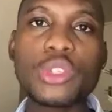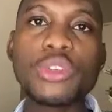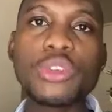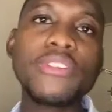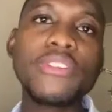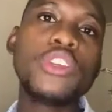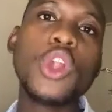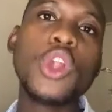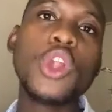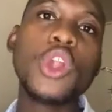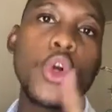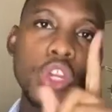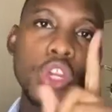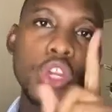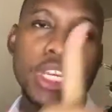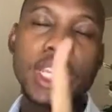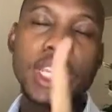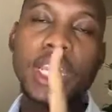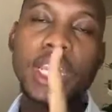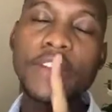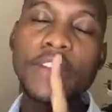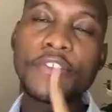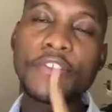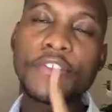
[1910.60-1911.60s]
you've known
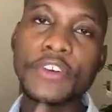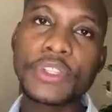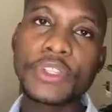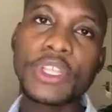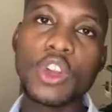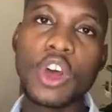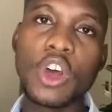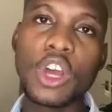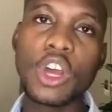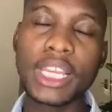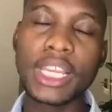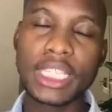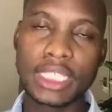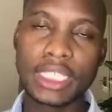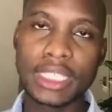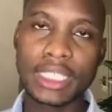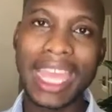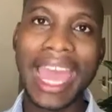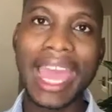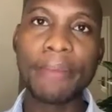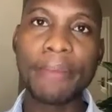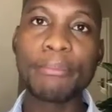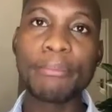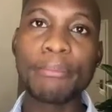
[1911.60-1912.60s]
Neil for the longest
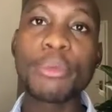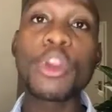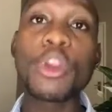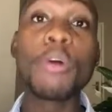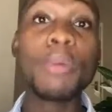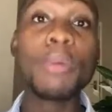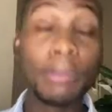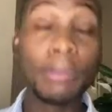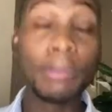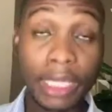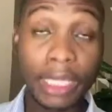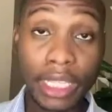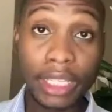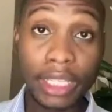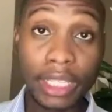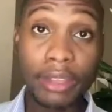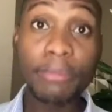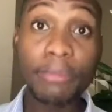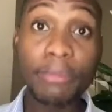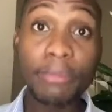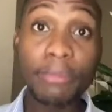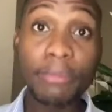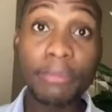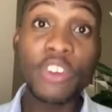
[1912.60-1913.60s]
time, probably,
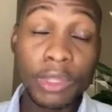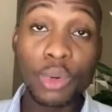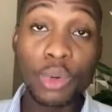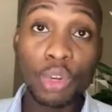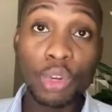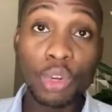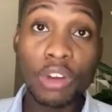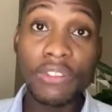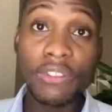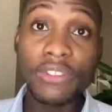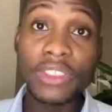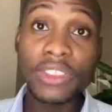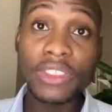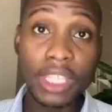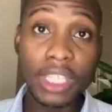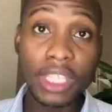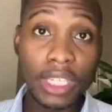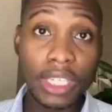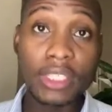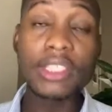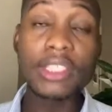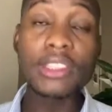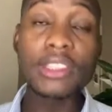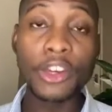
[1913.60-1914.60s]
from the look of
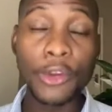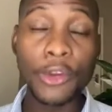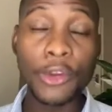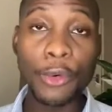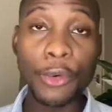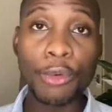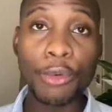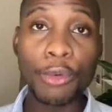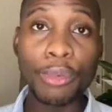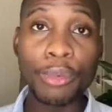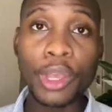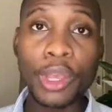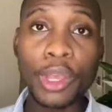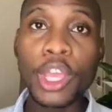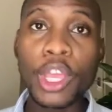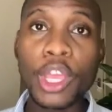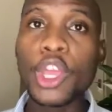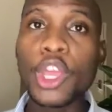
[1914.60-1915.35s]
things in the group.